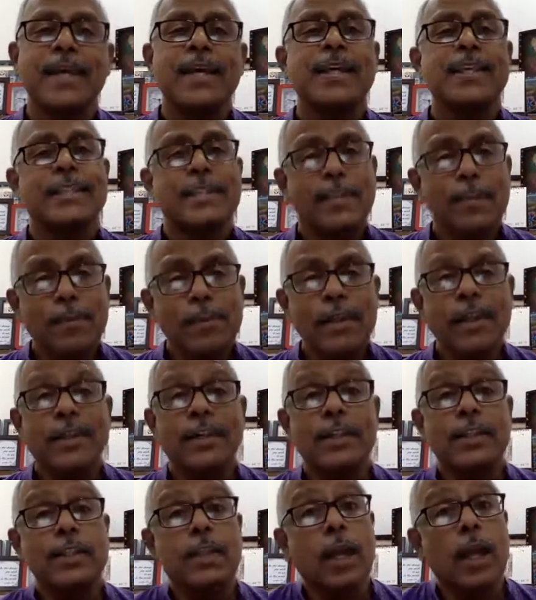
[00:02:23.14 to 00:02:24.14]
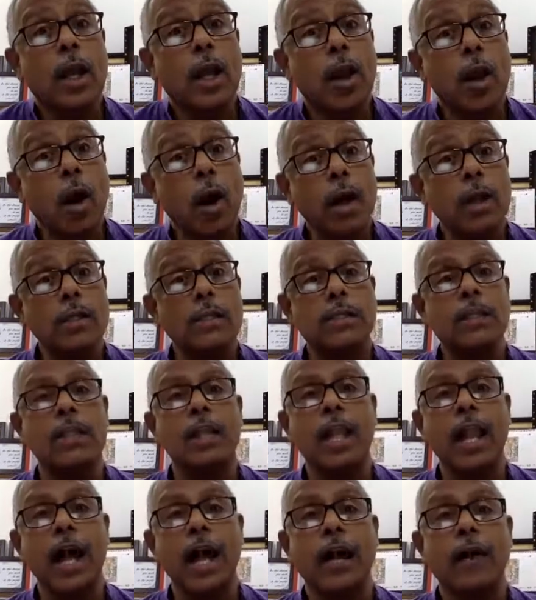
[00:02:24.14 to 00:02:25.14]
Similar is the God's
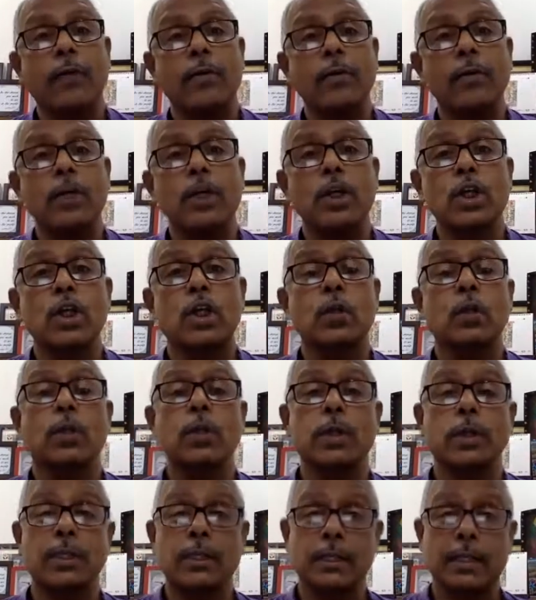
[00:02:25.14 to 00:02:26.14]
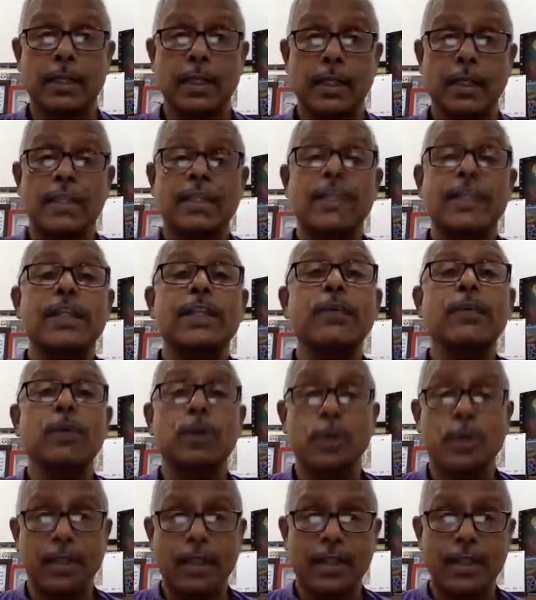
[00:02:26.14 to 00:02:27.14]
love towards his
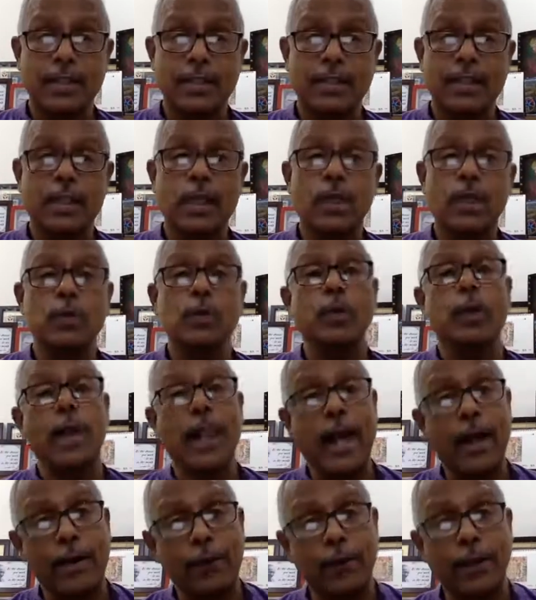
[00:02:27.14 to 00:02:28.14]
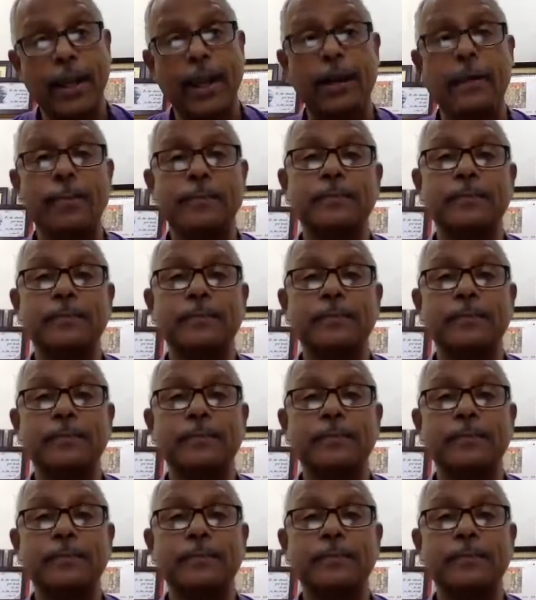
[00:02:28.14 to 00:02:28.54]
devotees who love him.